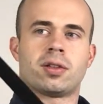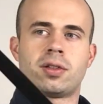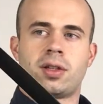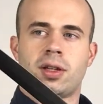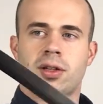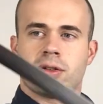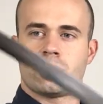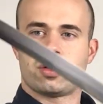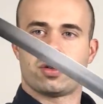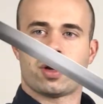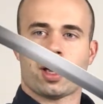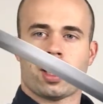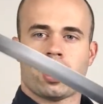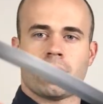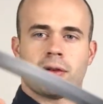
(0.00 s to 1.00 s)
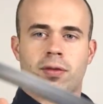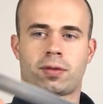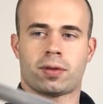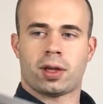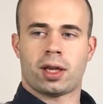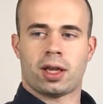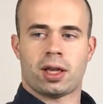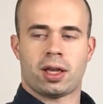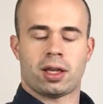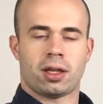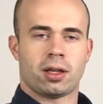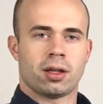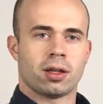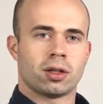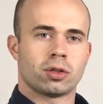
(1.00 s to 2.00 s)
tend to have
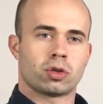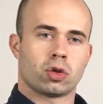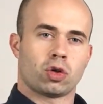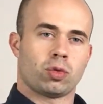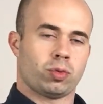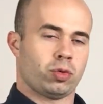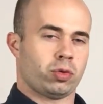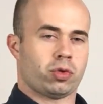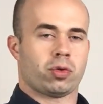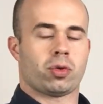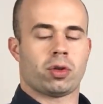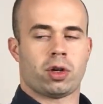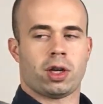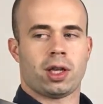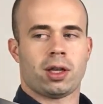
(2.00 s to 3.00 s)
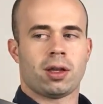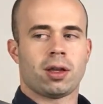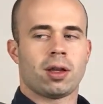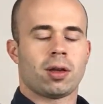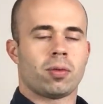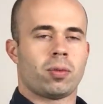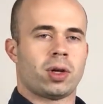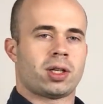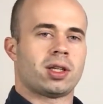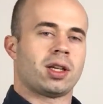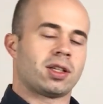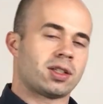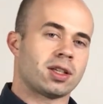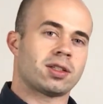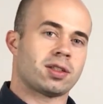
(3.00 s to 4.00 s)
a shobu tsukuri, which
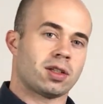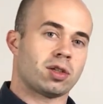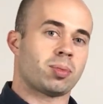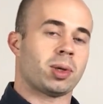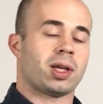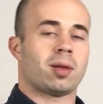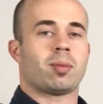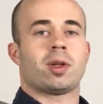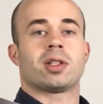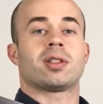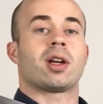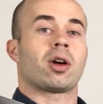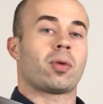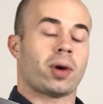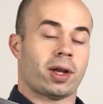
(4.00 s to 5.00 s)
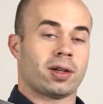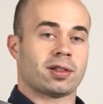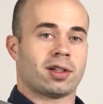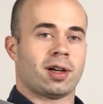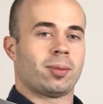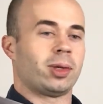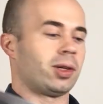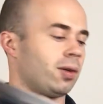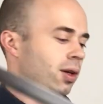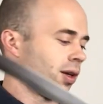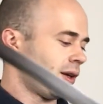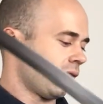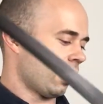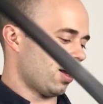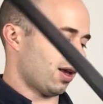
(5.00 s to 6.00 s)
exists in Japan, but it's not quite as common.
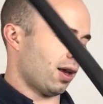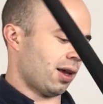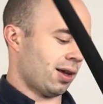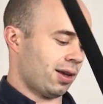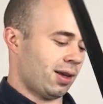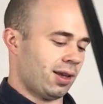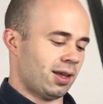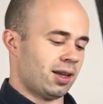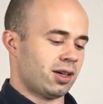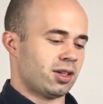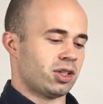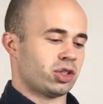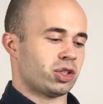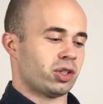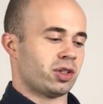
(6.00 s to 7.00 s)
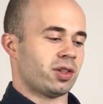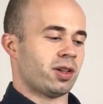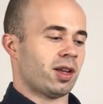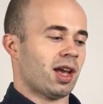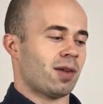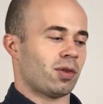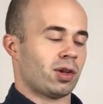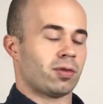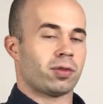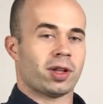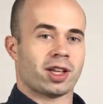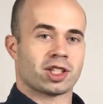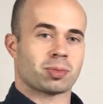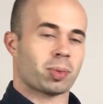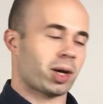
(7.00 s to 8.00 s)
In addition, having
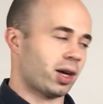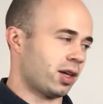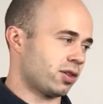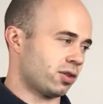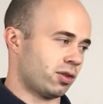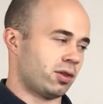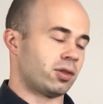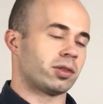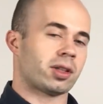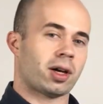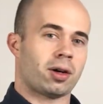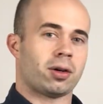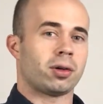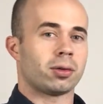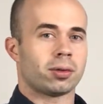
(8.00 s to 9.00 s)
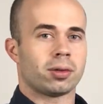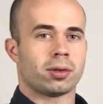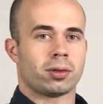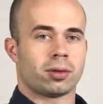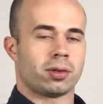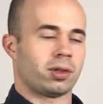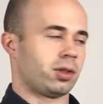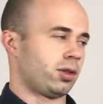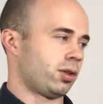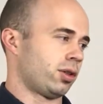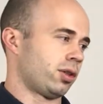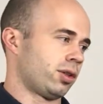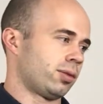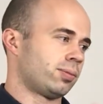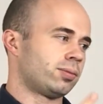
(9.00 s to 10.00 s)
flat spines on your dao or
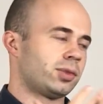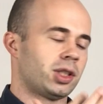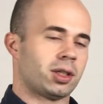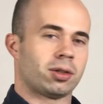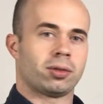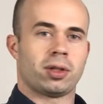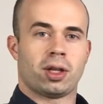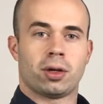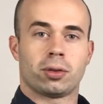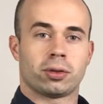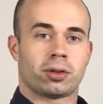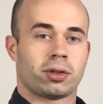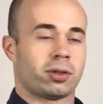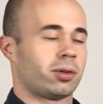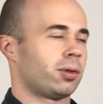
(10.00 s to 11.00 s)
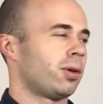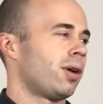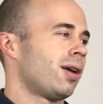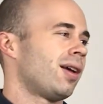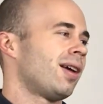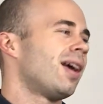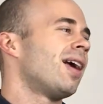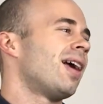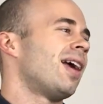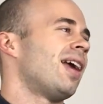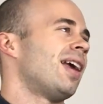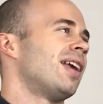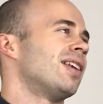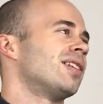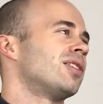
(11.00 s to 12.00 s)
your, nihonto
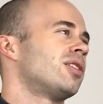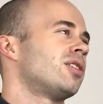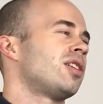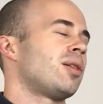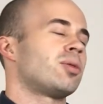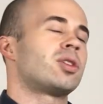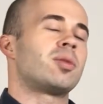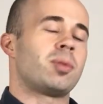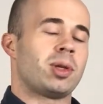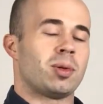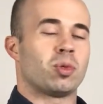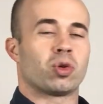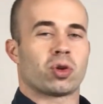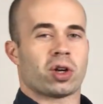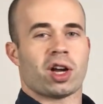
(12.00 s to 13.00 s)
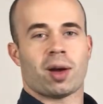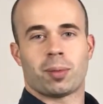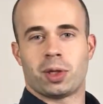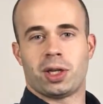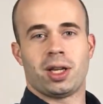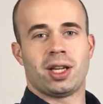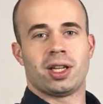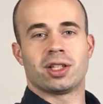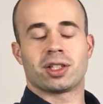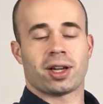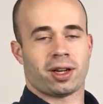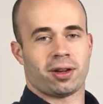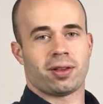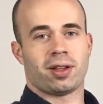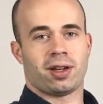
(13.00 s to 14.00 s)
seems to be more common in
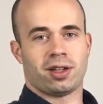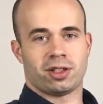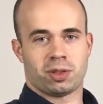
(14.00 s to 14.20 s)
China than in